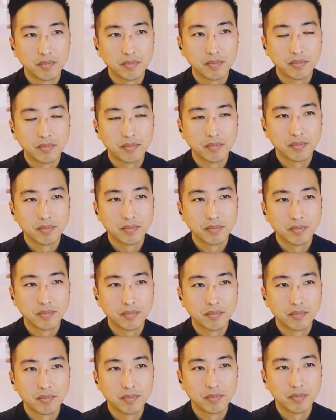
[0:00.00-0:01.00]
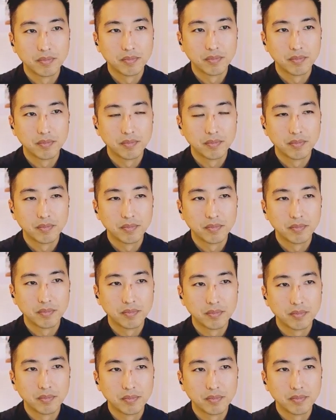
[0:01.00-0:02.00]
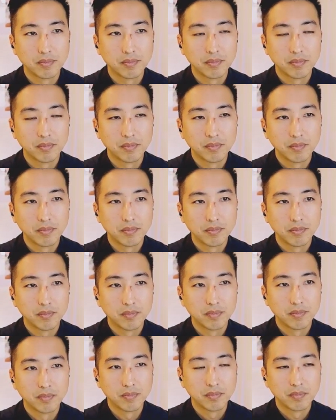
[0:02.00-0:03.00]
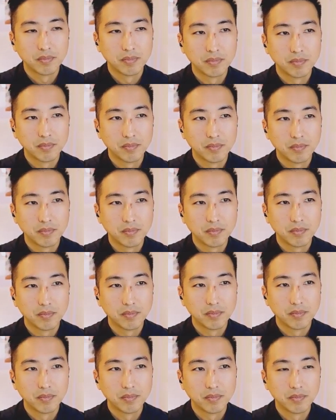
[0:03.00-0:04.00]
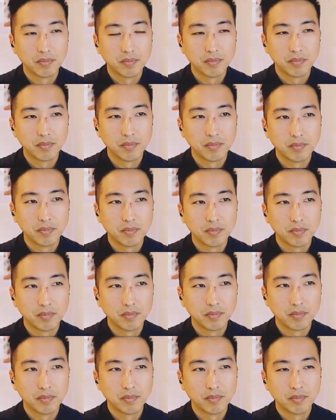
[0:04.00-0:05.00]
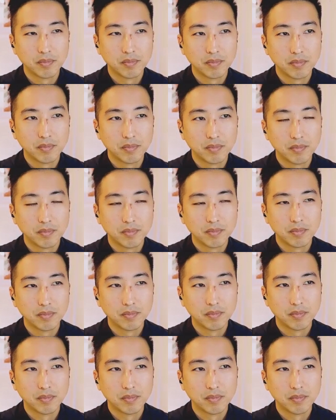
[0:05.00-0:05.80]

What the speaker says: [no speech]